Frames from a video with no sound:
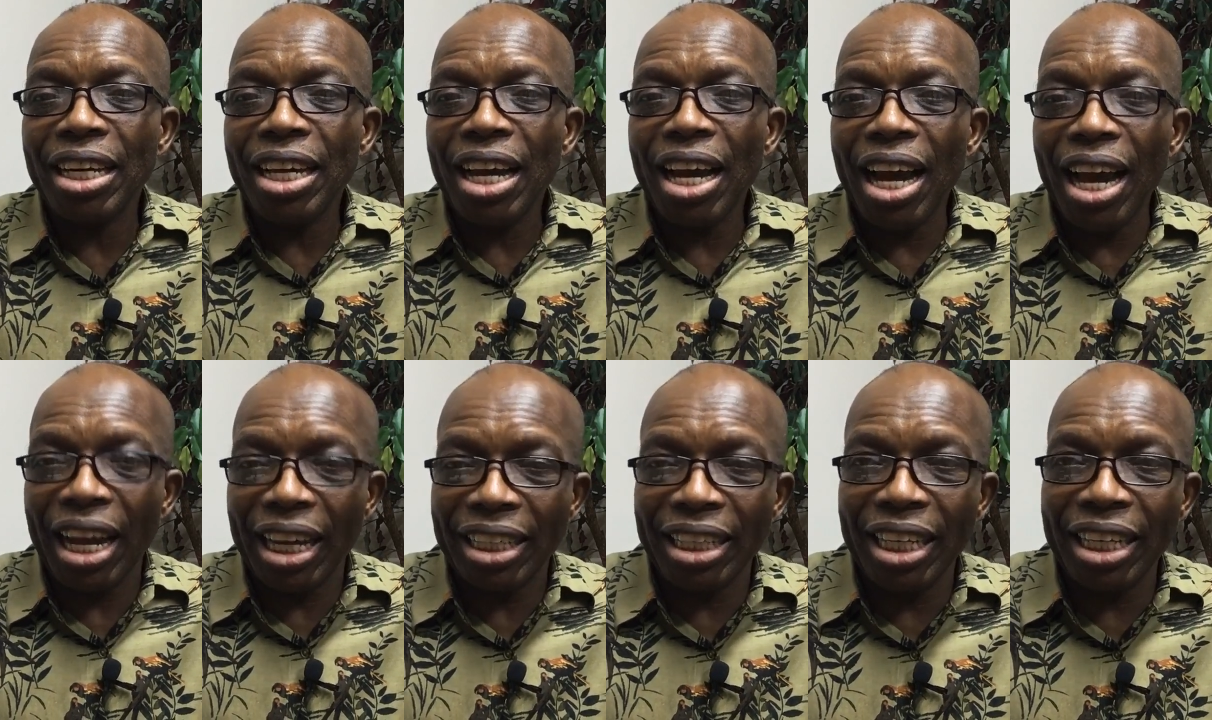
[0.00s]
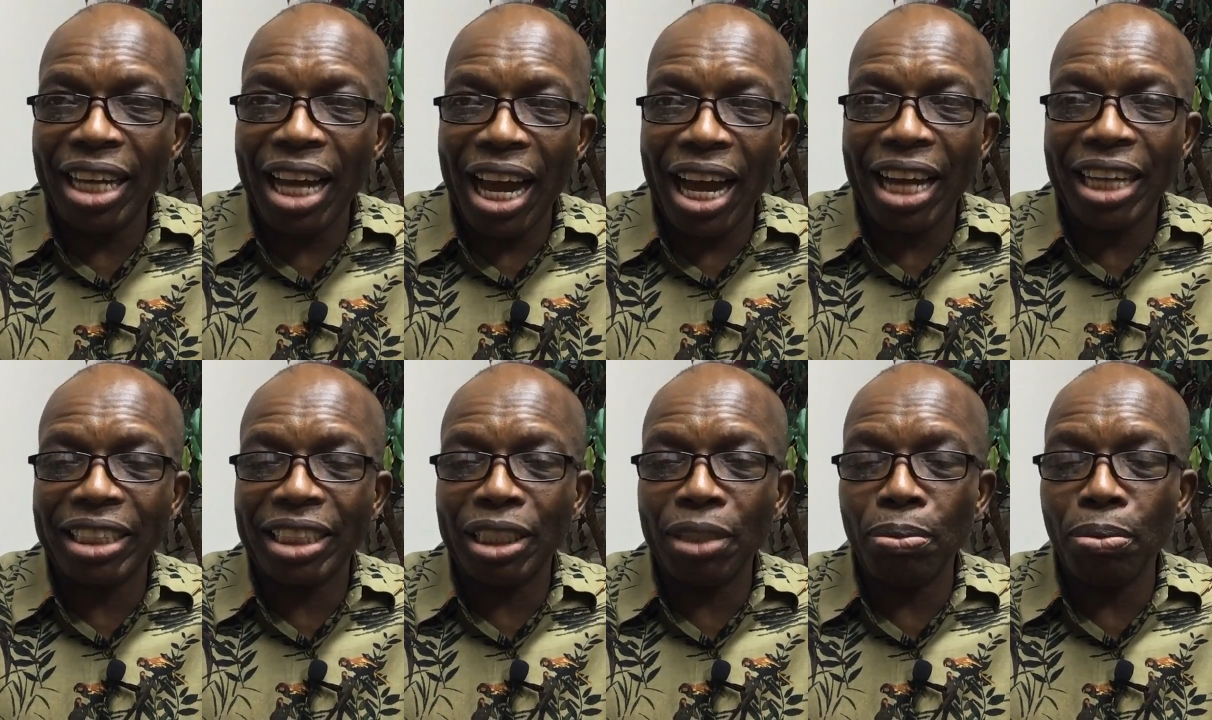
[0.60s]
and then
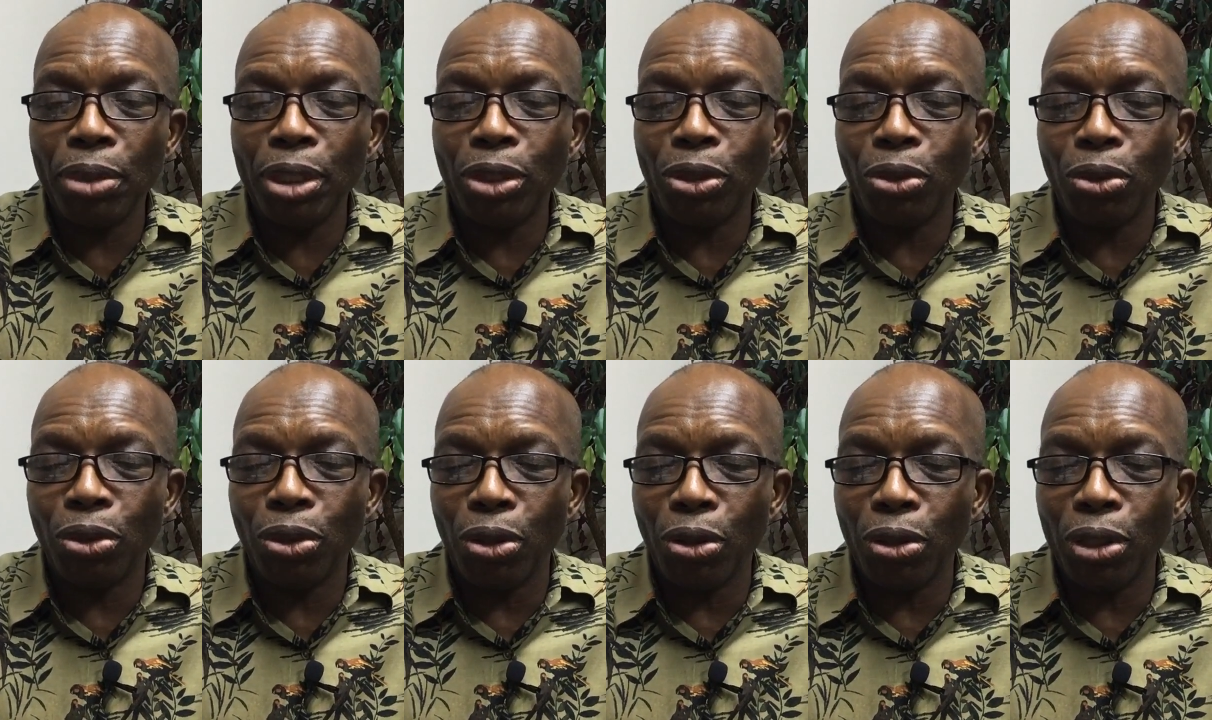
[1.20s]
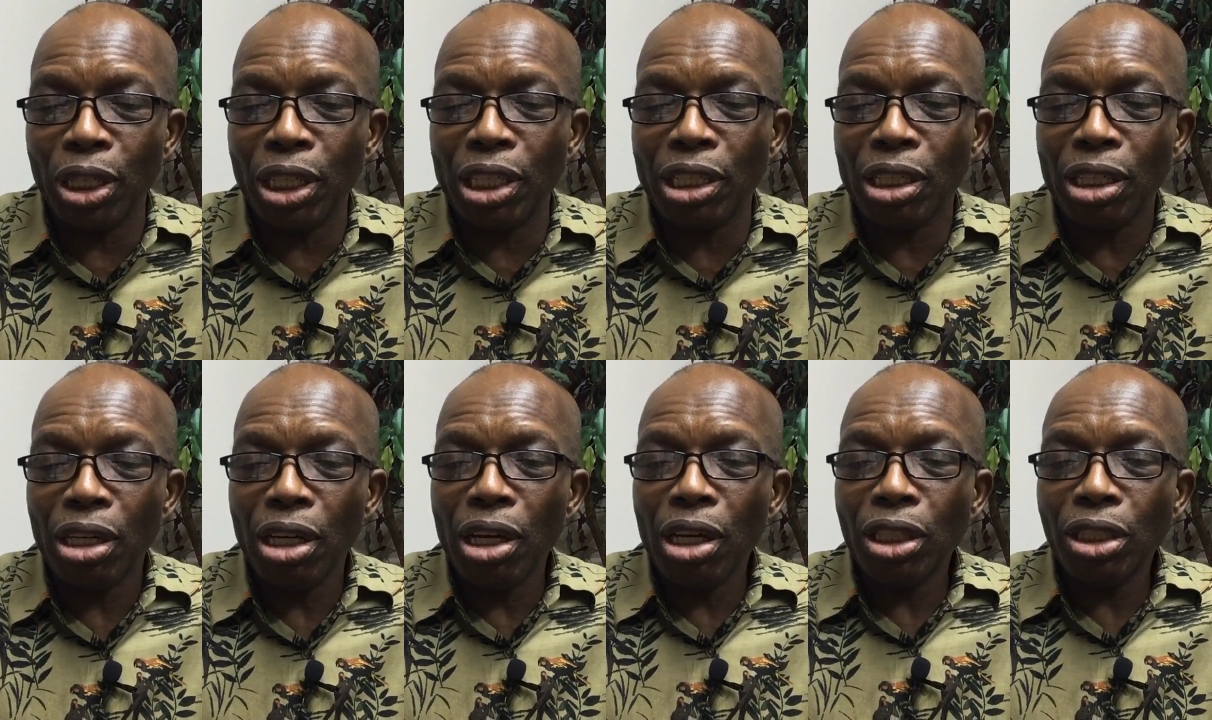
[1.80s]
asking me to donate
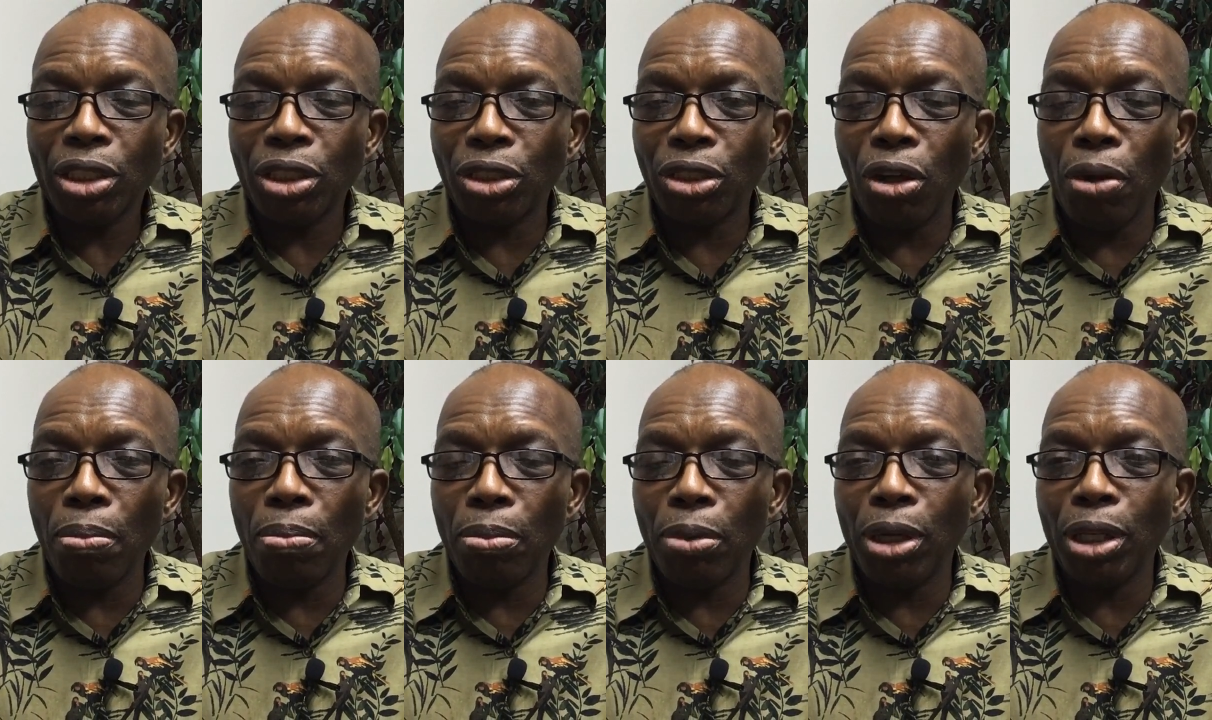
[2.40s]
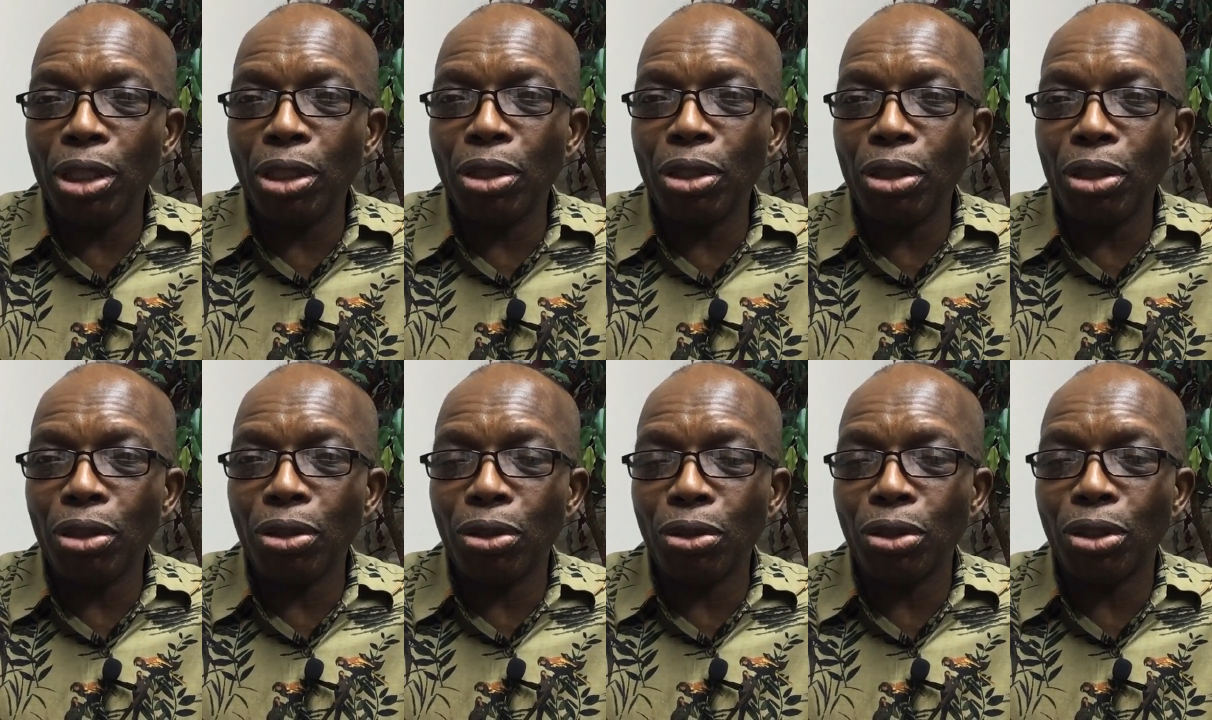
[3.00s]
some money
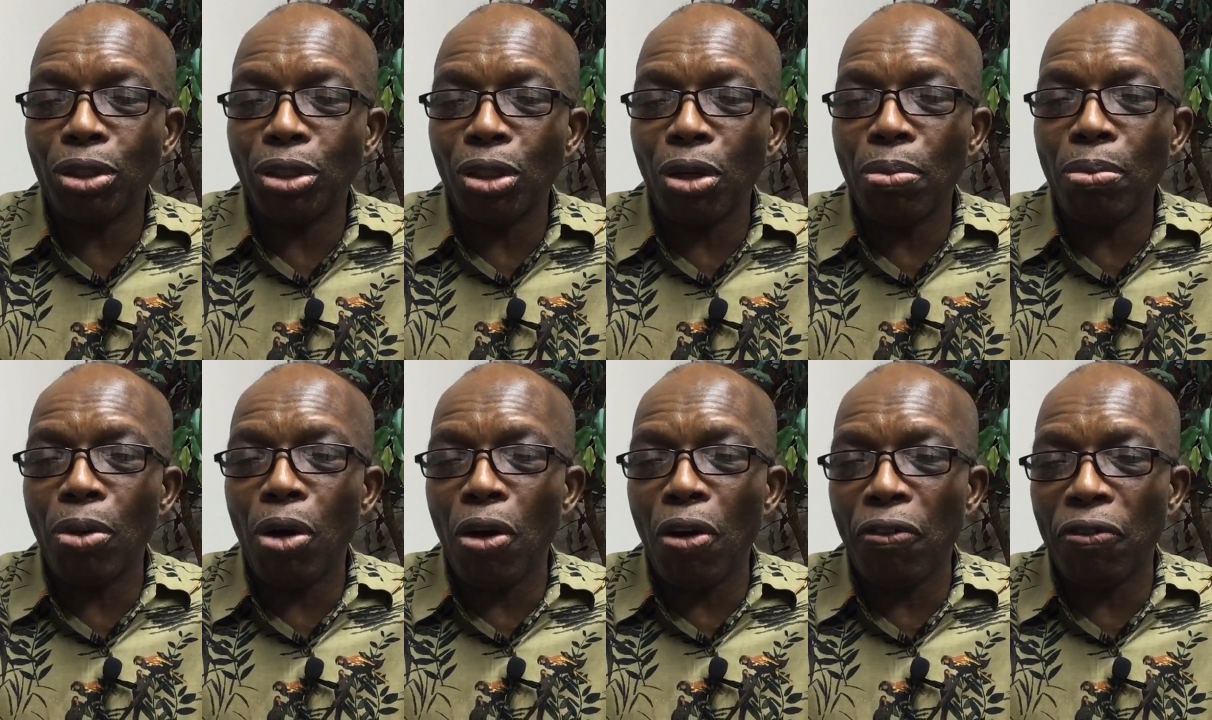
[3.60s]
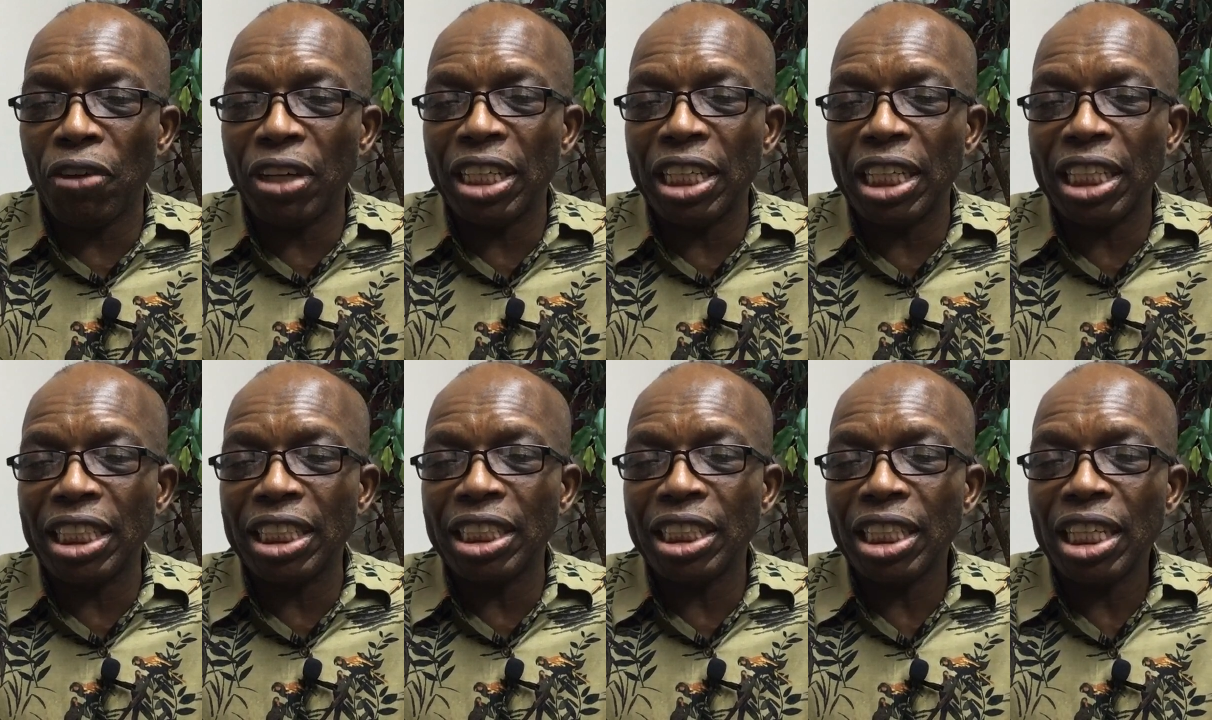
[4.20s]
to some
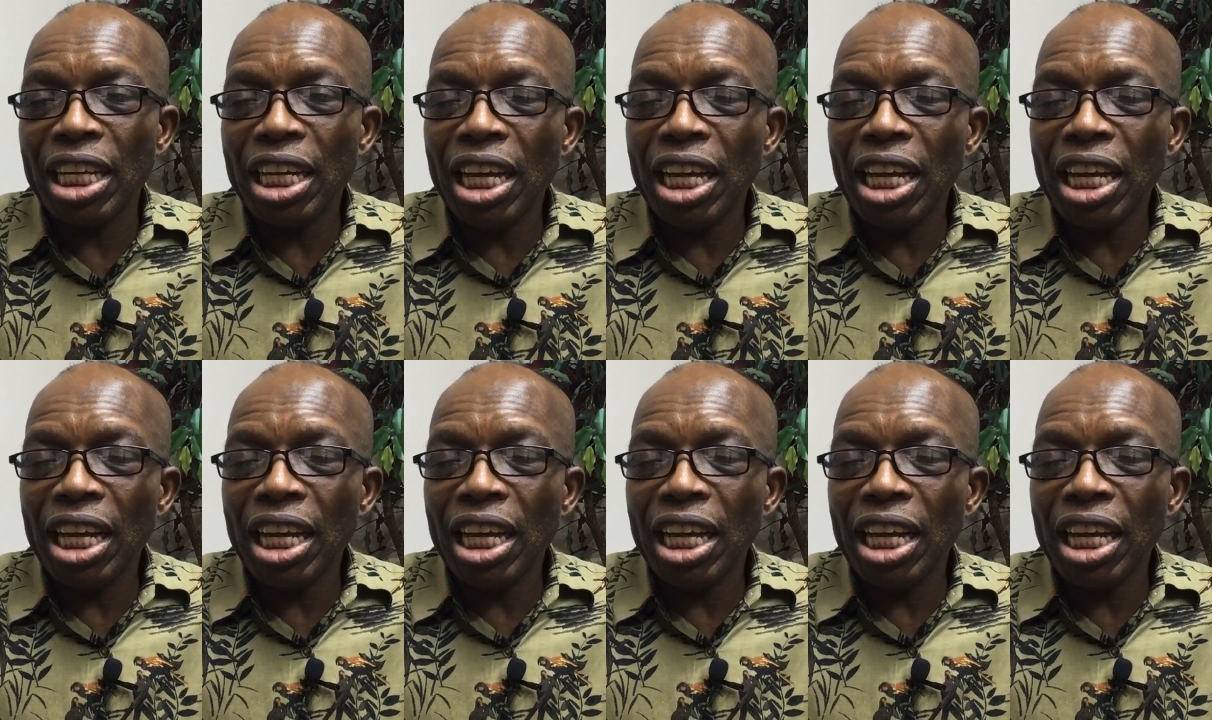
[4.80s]
orphanage